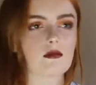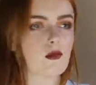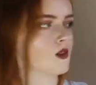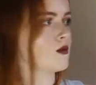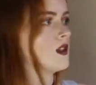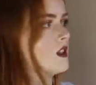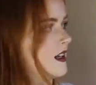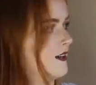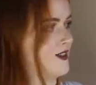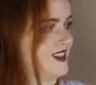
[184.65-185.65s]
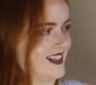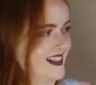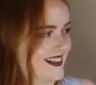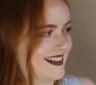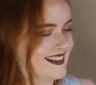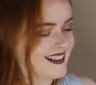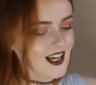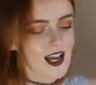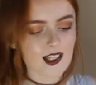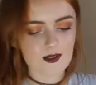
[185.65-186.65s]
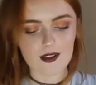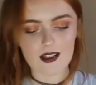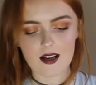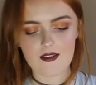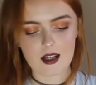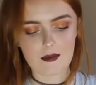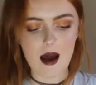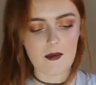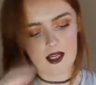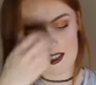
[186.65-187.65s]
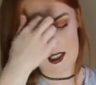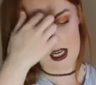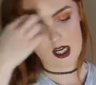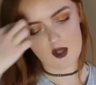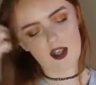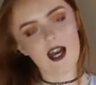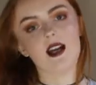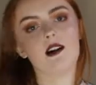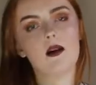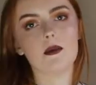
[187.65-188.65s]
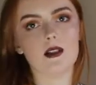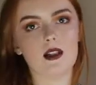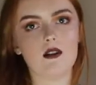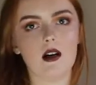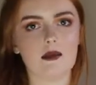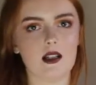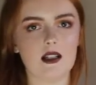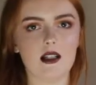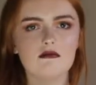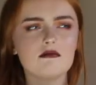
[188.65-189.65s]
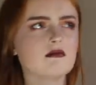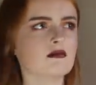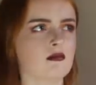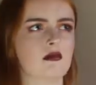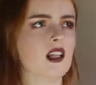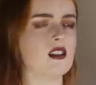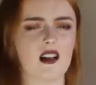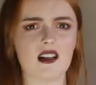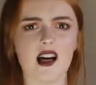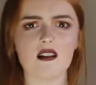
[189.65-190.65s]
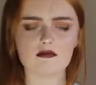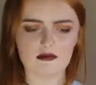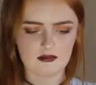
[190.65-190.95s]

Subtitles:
Why do I chuck everything? This one I've somehow managed to hang on the hanger upside, not upside down, inside out.